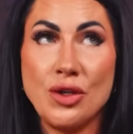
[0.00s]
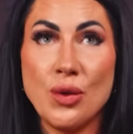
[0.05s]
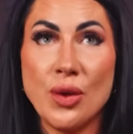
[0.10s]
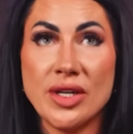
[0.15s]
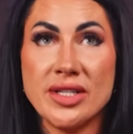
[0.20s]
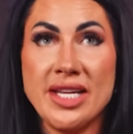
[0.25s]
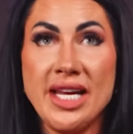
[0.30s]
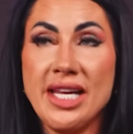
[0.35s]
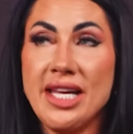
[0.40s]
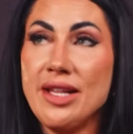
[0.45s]
you
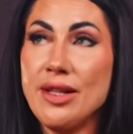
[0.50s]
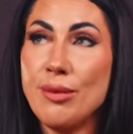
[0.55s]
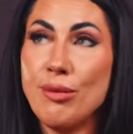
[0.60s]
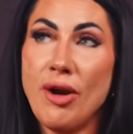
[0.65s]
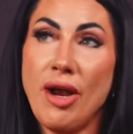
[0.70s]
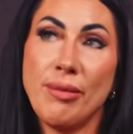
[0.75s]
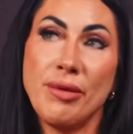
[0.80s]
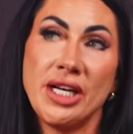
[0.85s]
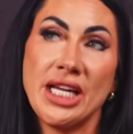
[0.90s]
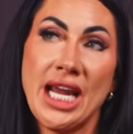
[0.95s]
are taking the
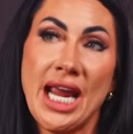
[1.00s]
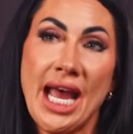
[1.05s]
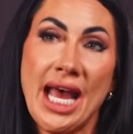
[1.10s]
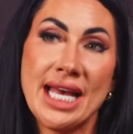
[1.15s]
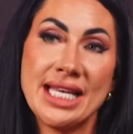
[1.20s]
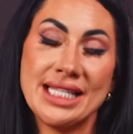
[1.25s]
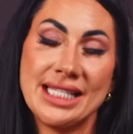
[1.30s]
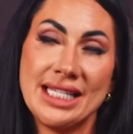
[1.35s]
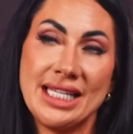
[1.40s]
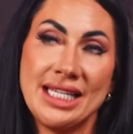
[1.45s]
property
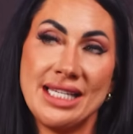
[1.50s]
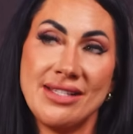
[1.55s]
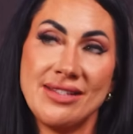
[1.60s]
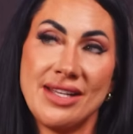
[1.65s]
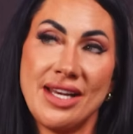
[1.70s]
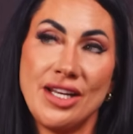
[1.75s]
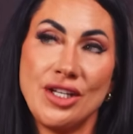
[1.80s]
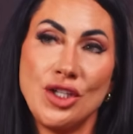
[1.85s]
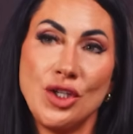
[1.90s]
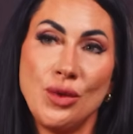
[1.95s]
as
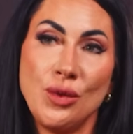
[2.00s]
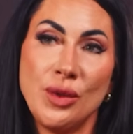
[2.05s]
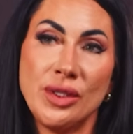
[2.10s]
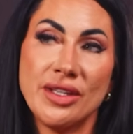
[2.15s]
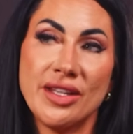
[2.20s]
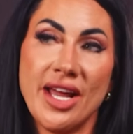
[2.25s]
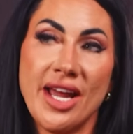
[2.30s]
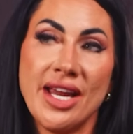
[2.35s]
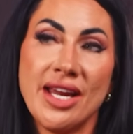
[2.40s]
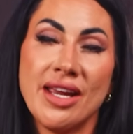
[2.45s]
is and you
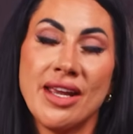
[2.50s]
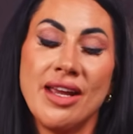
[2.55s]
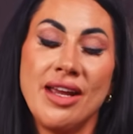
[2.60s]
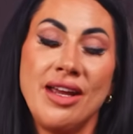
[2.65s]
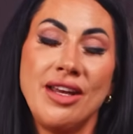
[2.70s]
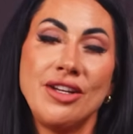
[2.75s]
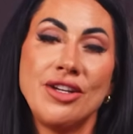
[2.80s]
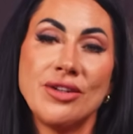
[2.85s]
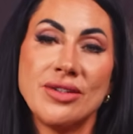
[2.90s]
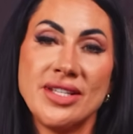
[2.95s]
would like
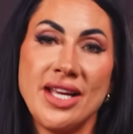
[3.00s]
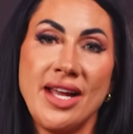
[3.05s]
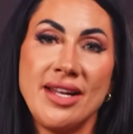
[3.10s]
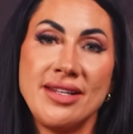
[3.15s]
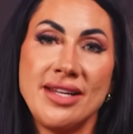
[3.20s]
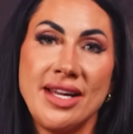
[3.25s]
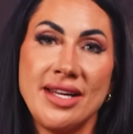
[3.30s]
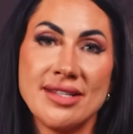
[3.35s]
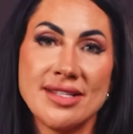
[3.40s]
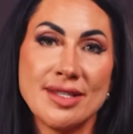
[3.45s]
your
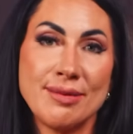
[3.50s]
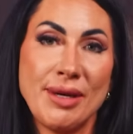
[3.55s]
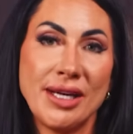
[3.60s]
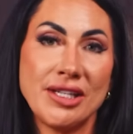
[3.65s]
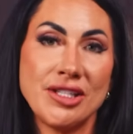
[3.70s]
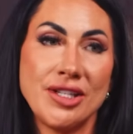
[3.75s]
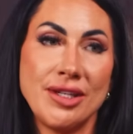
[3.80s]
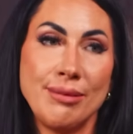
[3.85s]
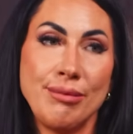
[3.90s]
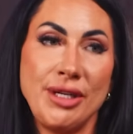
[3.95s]
10-day
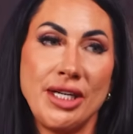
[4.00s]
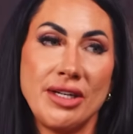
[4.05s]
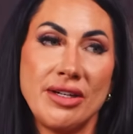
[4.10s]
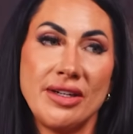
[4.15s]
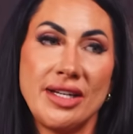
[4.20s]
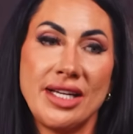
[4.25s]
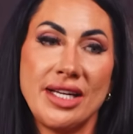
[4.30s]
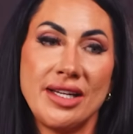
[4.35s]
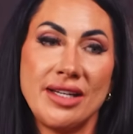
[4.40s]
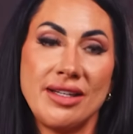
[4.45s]
inspection
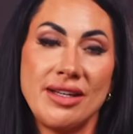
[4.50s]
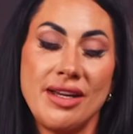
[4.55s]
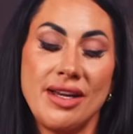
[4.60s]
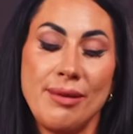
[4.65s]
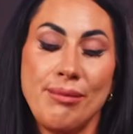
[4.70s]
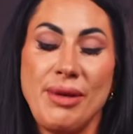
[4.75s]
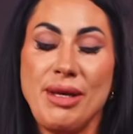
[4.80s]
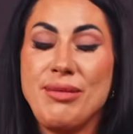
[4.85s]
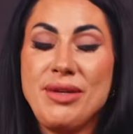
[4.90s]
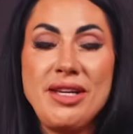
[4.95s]
period,
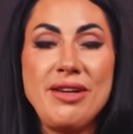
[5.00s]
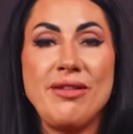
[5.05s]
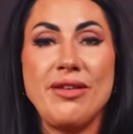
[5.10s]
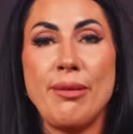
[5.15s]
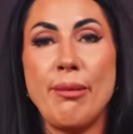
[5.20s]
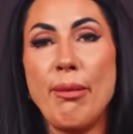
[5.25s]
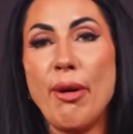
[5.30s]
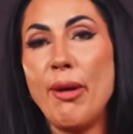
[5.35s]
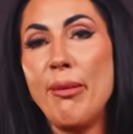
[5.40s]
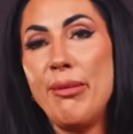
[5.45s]
maybe
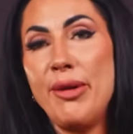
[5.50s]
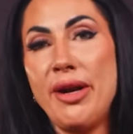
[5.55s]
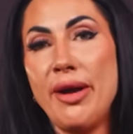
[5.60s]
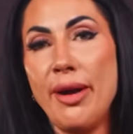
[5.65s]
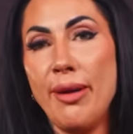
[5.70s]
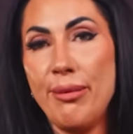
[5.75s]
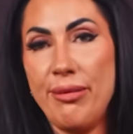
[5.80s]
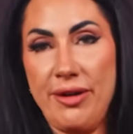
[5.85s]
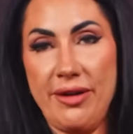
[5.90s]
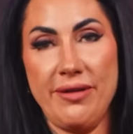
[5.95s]
even bump it
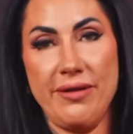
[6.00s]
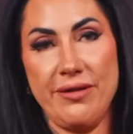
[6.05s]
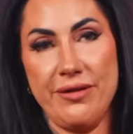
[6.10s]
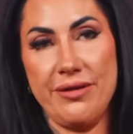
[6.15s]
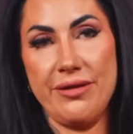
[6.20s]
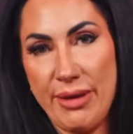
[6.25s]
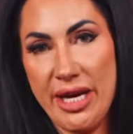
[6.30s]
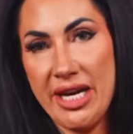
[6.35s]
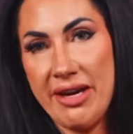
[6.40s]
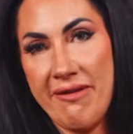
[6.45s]
up
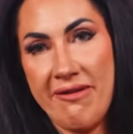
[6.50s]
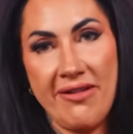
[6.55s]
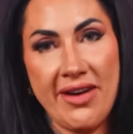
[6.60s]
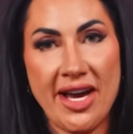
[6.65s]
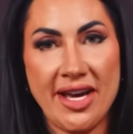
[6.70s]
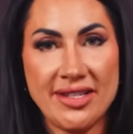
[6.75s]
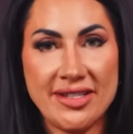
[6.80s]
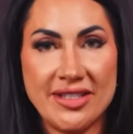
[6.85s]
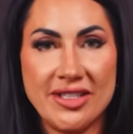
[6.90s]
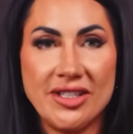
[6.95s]
make it
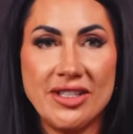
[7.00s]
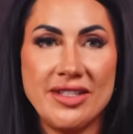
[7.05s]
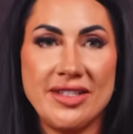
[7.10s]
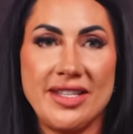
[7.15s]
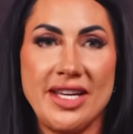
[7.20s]
faster.